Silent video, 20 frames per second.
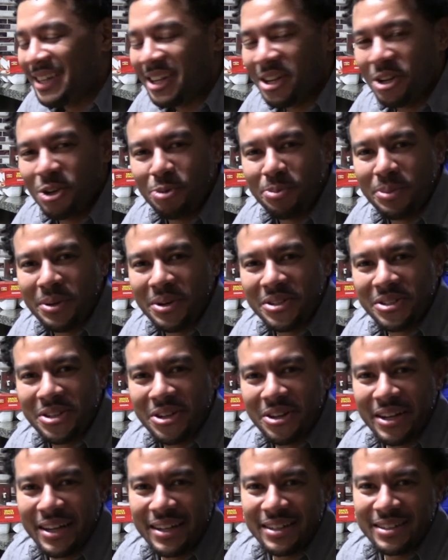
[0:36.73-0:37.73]
I hope all
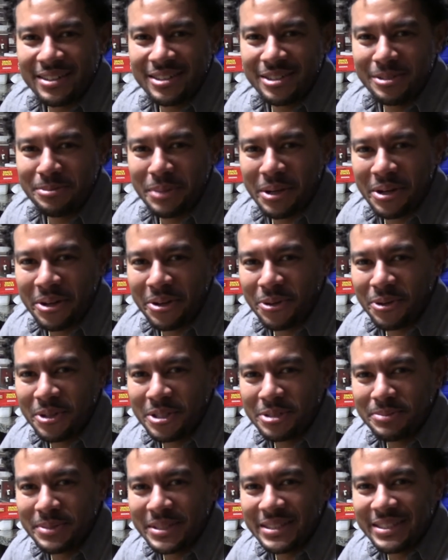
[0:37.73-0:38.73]
y'all had a good Merry
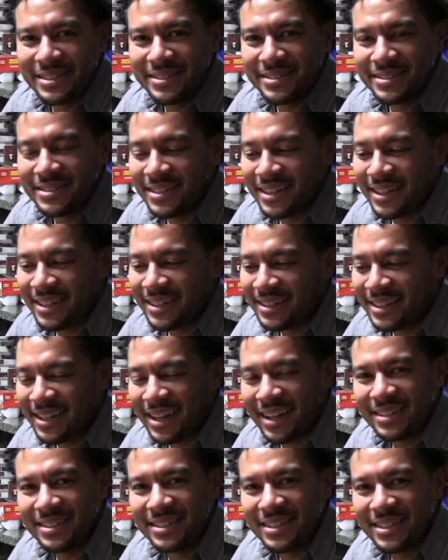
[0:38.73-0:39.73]
Christmas yesterday.
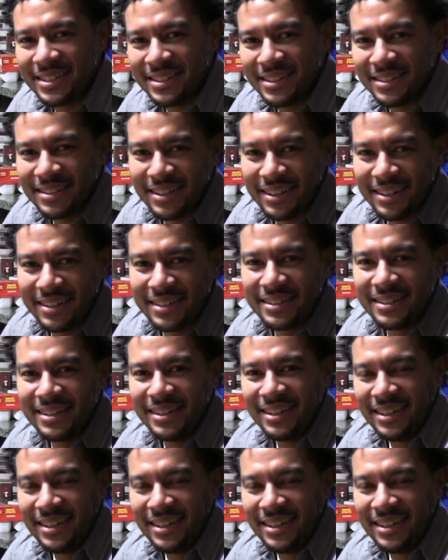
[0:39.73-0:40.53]
I did. Hey,